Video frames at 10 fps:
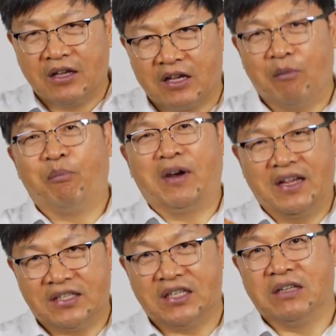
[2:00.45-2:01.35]

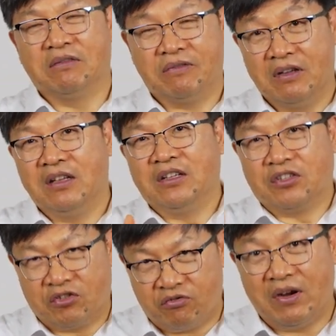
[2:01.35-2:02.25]
compressive
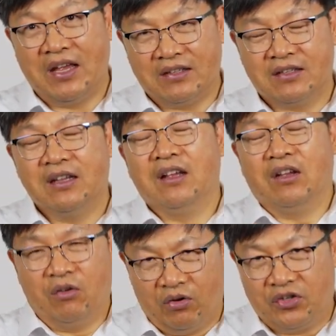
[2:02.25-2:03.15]
stress
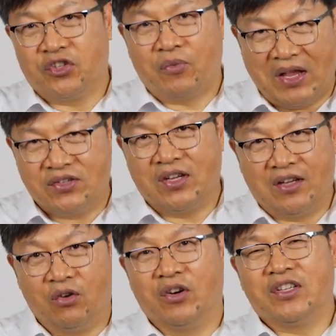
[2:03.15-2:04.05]
or
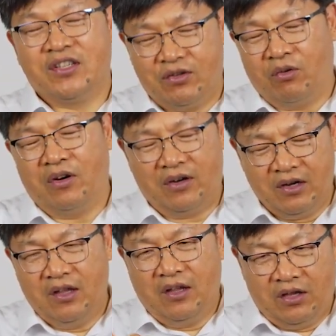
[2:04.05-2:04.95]
stretching or
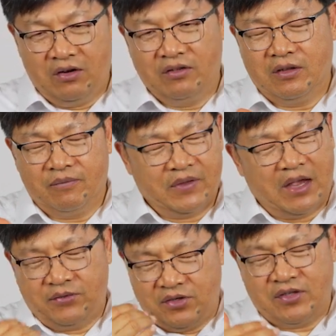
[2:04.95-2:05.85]

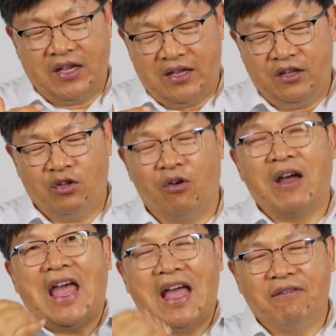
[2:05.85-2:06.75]
I should say you don't
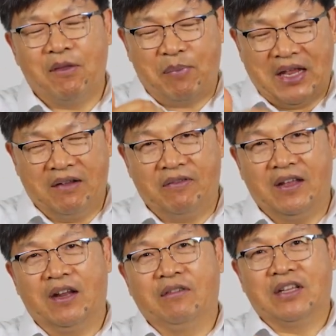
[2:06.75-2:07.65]
have the
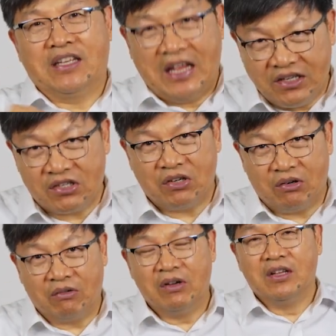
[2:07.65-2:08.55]
benefit of the
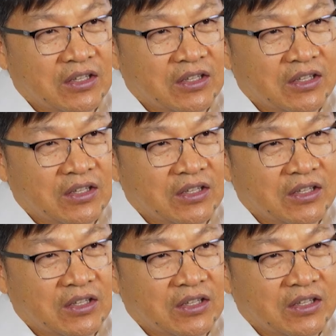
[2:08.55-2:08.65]
tensile